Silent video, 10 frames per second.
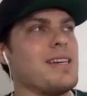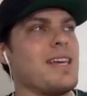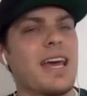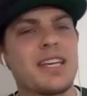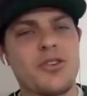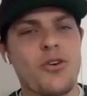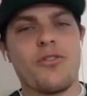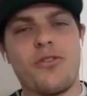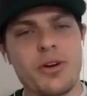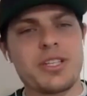
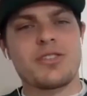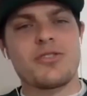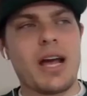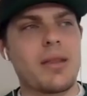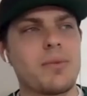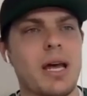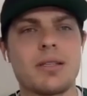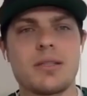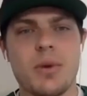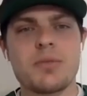external forces drag them
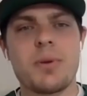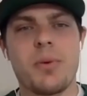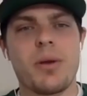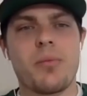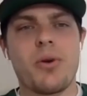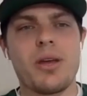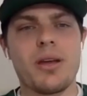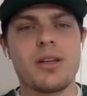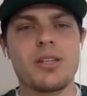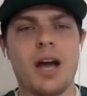down. So most people are in a pretty
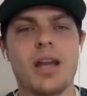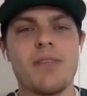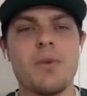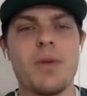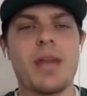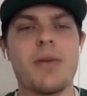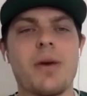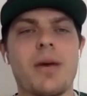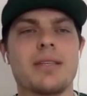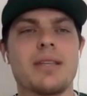good talkative mood
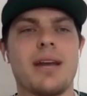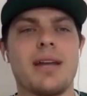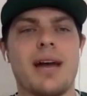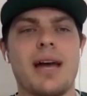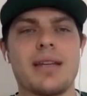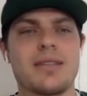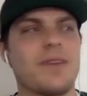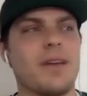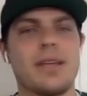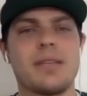anyways. And I, I just
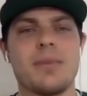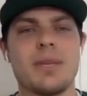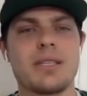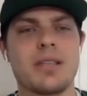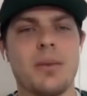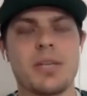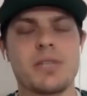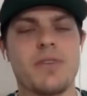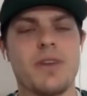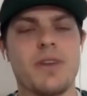found that to be so
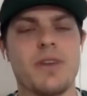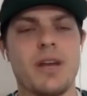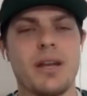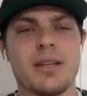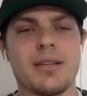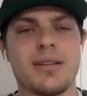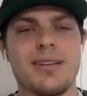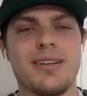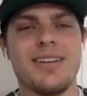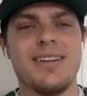much fun to
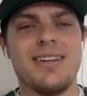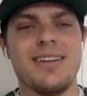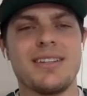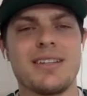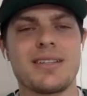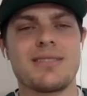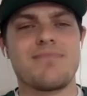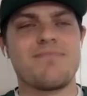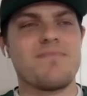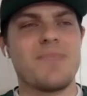just,
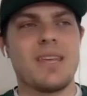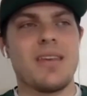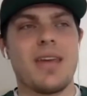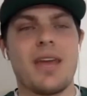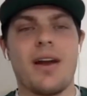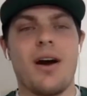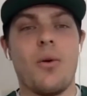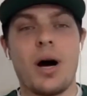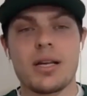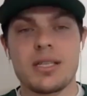you get all
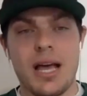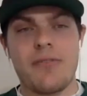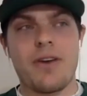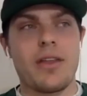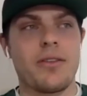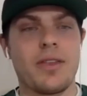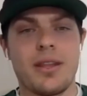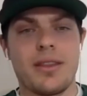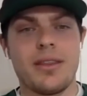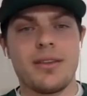walks of life rather
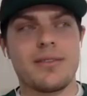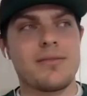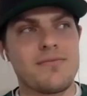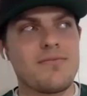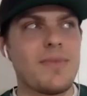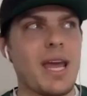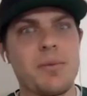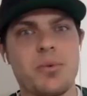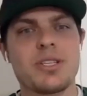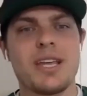than
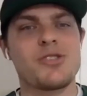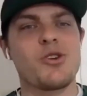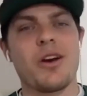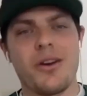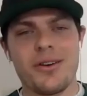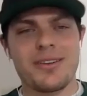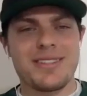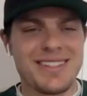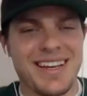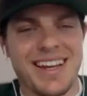80%
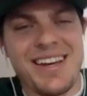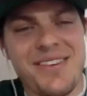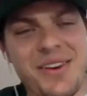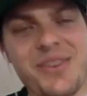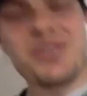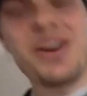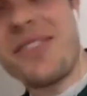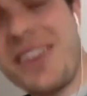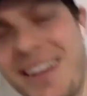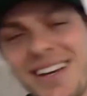drunkards. Like yeah. when you're
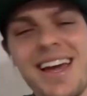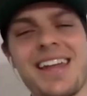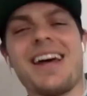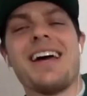driving. Yeah. Uh,